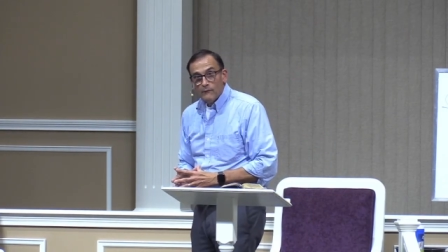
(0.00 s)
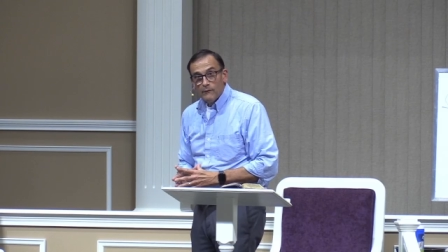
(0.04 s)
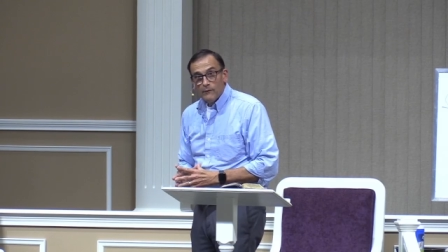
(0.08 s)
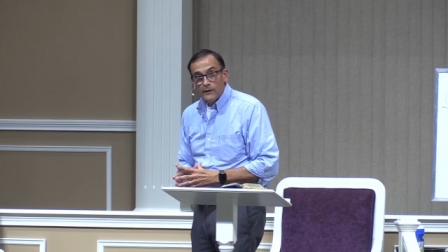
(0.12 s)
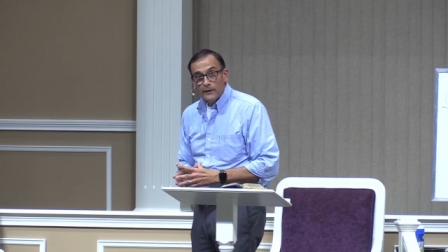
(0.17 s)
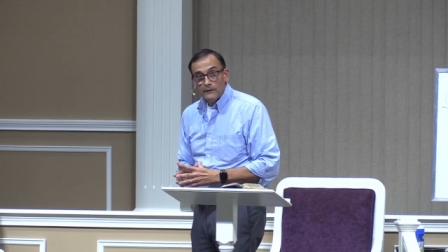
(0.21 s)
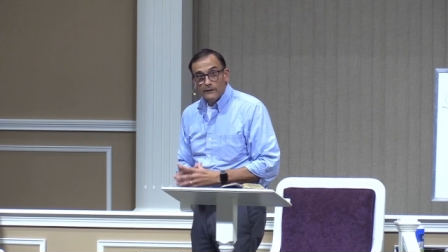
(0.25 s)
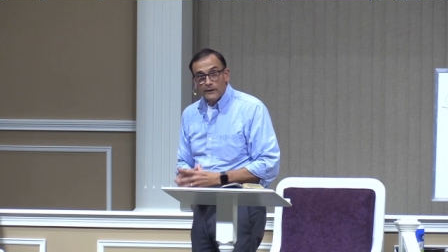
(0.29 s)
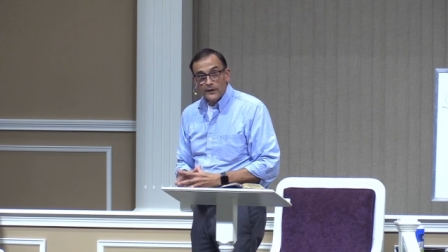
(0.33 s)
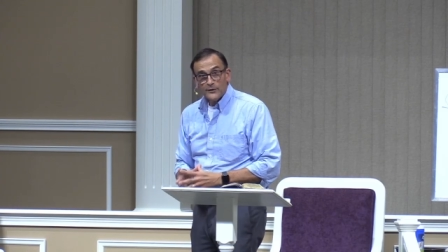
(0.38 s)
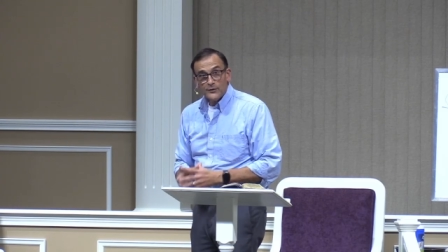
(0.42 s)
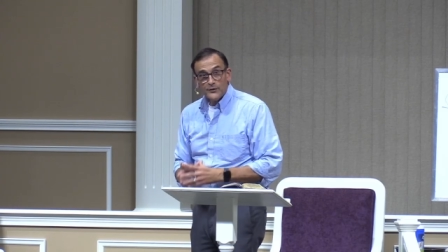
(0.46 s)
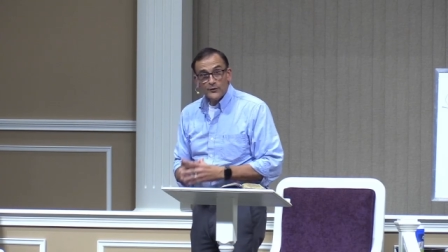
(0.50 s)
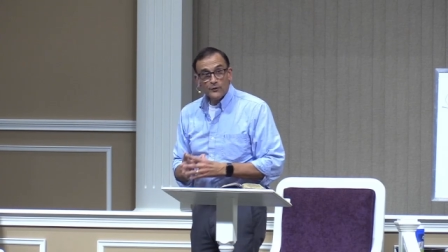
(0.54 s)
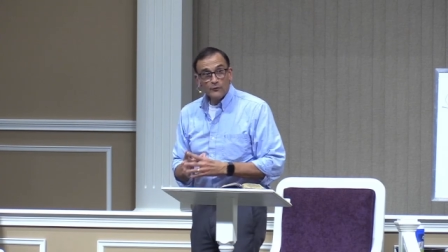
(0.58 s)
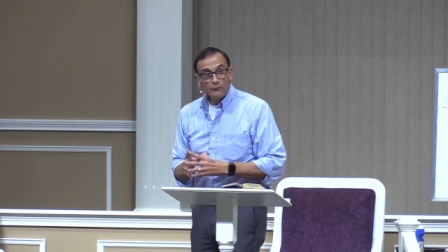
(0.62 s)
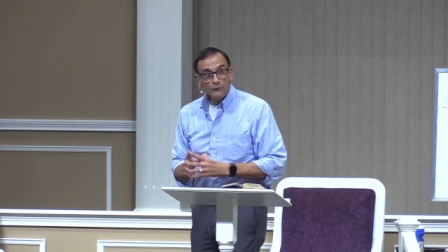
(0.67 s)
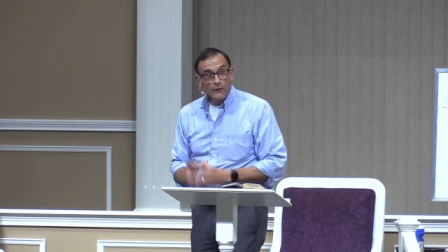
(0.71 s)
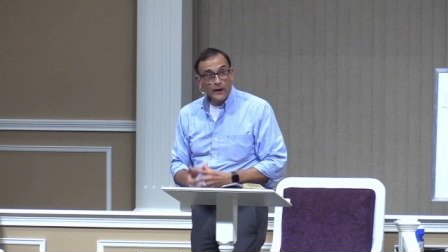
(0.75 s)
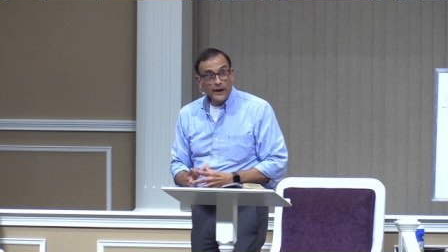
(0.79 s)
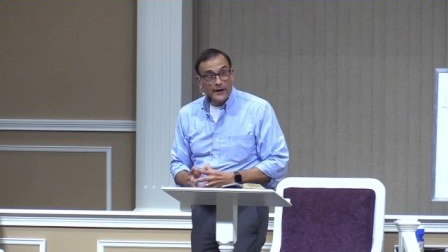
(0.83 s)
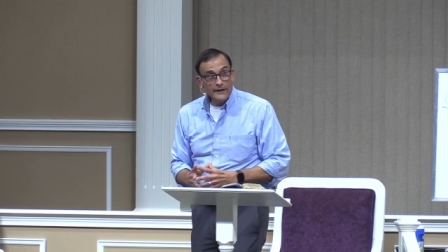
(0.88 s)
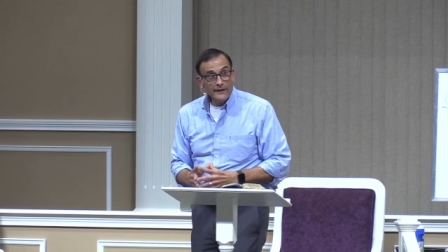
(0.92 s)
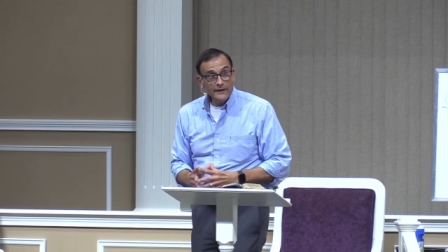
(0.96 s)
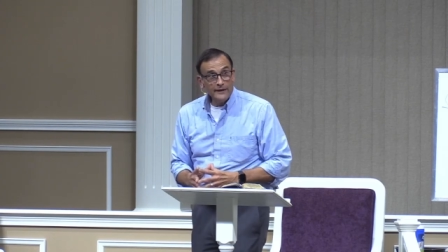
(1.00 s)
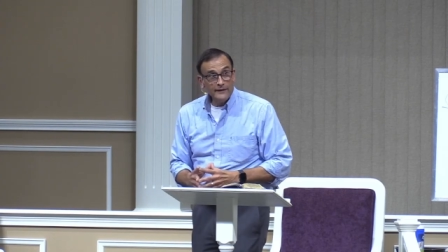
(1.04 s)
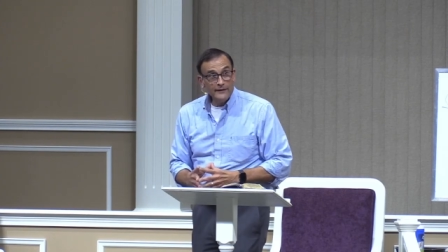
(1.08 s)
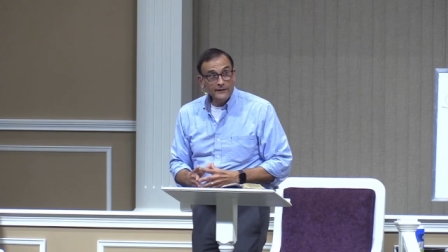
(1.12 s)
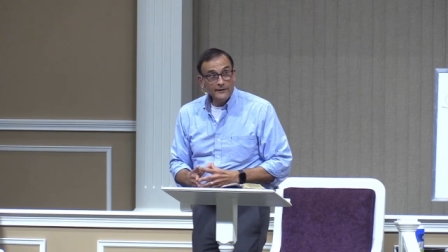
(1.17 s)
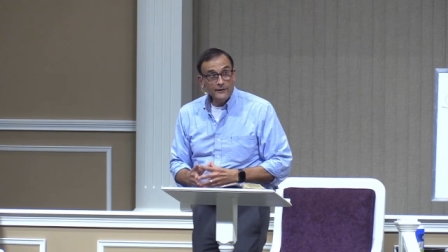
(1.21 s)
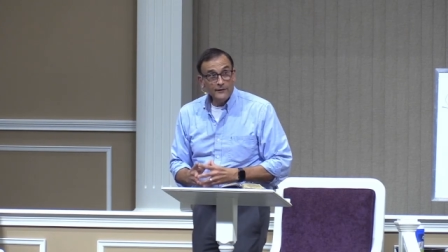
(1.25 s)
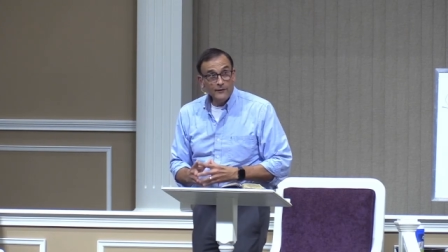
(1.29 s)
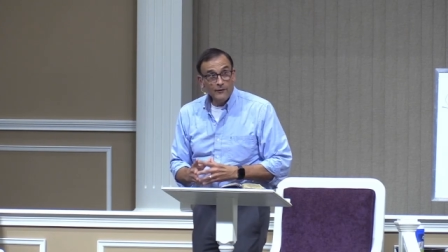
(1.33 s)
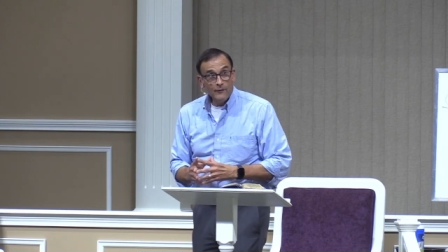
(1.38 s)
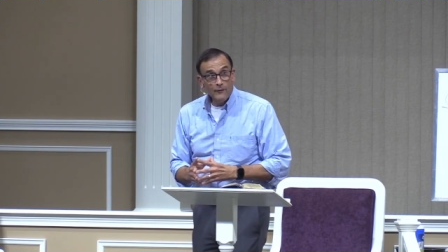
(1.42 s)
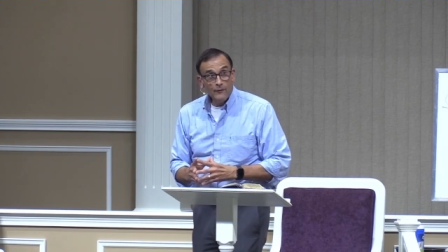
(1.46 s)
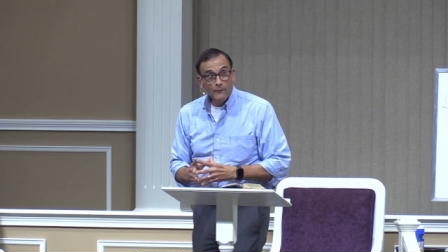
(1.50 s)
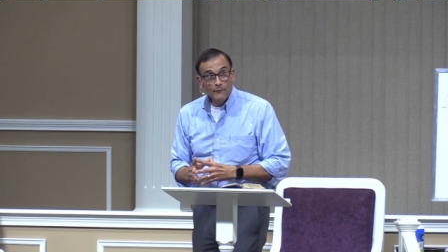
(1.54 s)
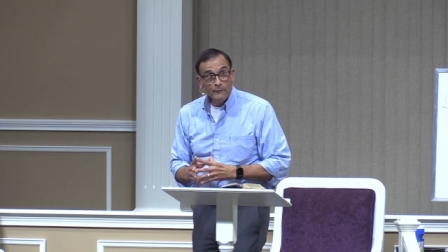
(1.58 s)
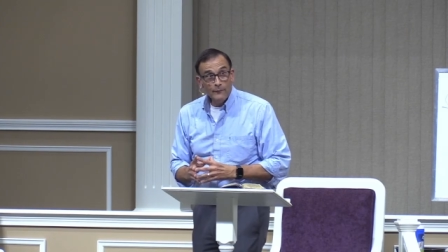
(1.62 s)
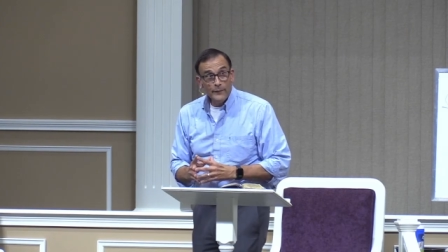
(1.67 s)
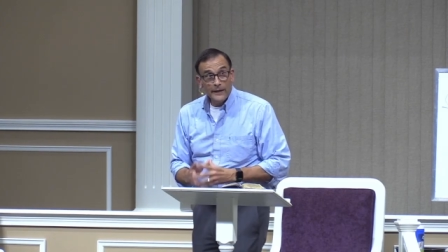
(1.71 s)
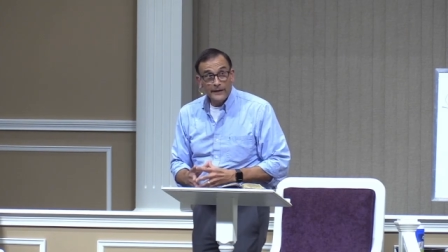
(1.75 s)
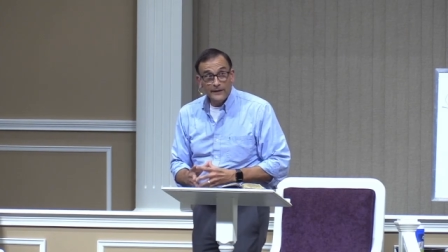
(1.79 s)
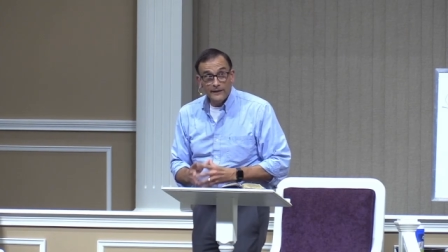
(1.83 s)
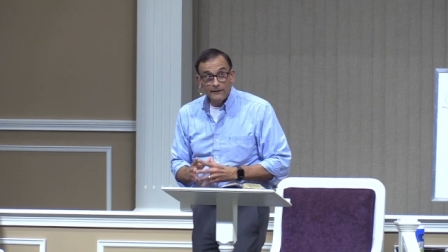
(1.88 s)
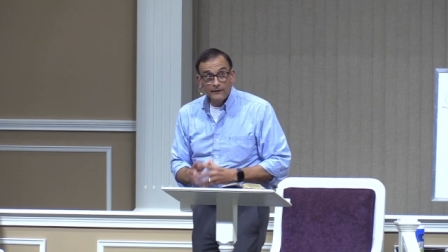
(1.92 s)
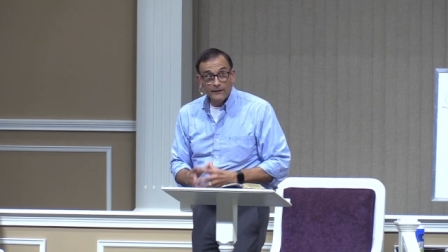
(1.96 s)
unless you're writing, you know,
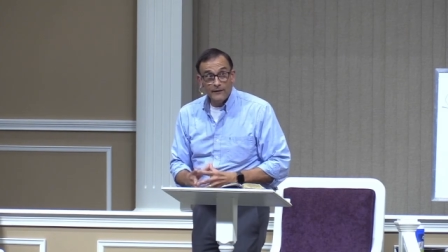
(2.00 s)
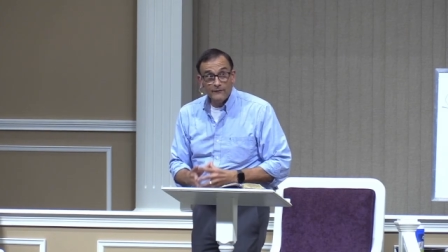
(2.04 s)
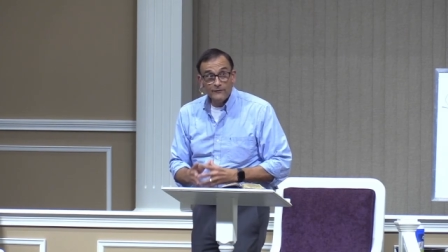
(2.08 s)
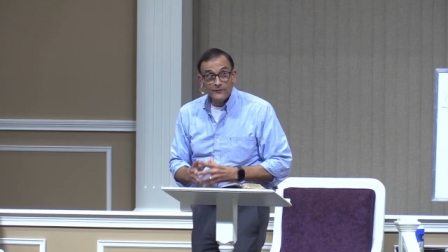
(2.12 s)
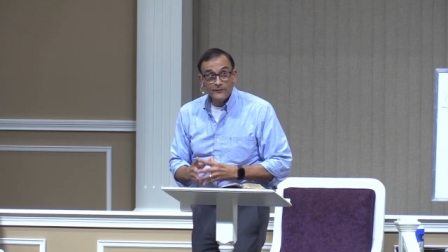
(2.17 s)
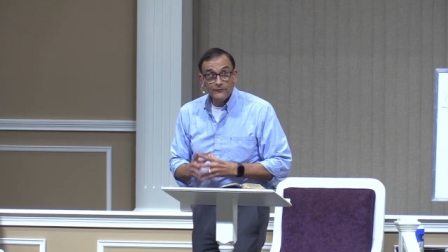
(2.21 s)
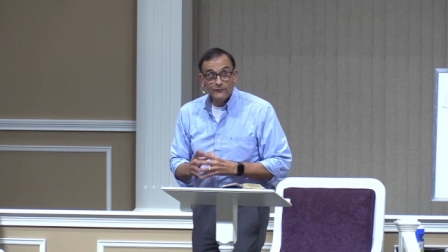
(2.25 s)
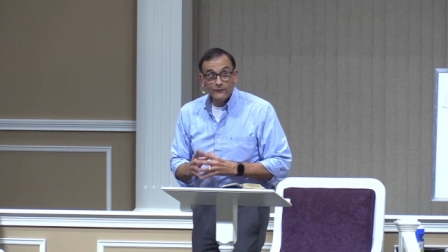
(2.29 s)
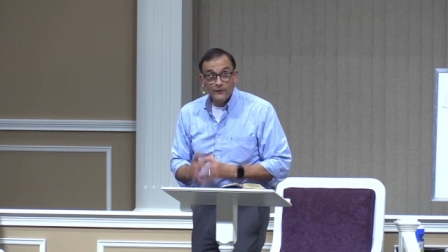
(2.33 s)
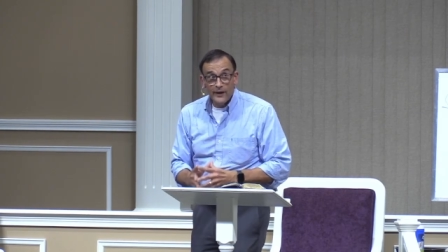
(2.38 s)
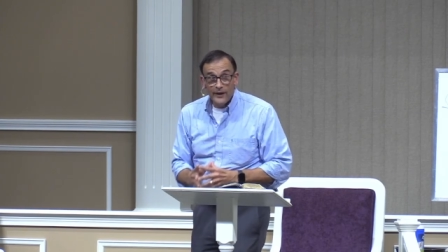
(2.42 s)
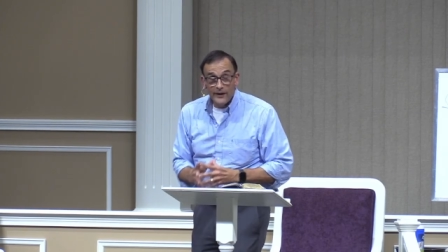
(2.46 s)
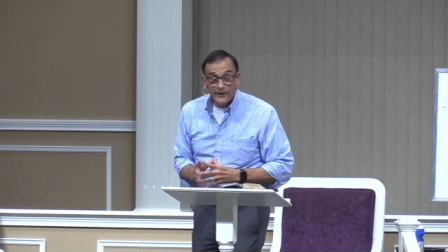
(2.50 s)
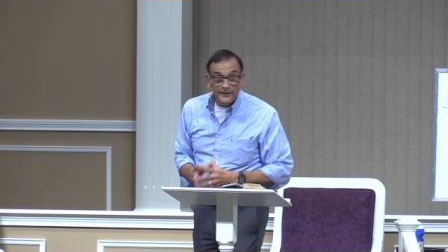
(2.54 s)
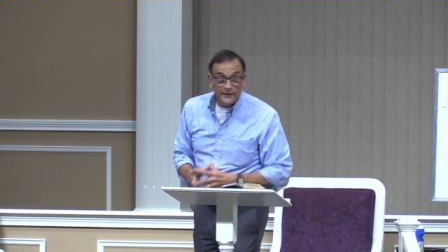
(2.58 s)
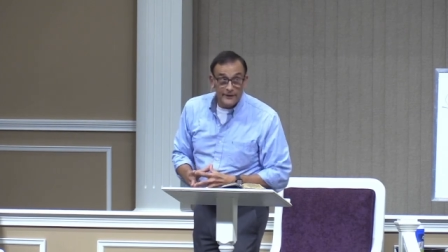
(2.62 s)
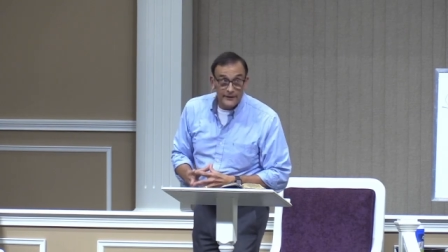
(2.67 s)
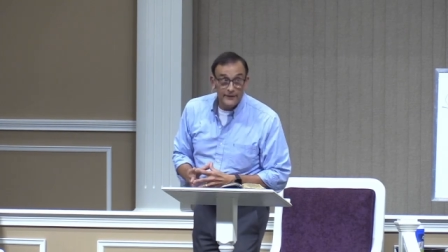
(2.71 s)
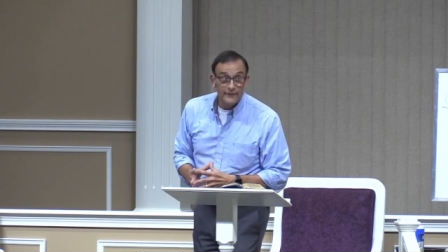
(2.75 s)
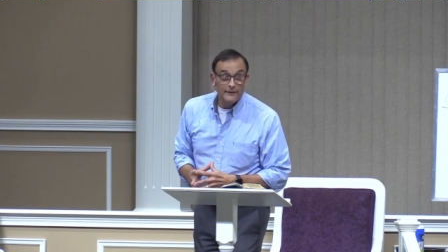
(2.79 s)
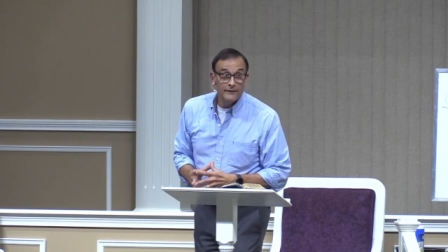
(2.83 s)
Betty loves Fred,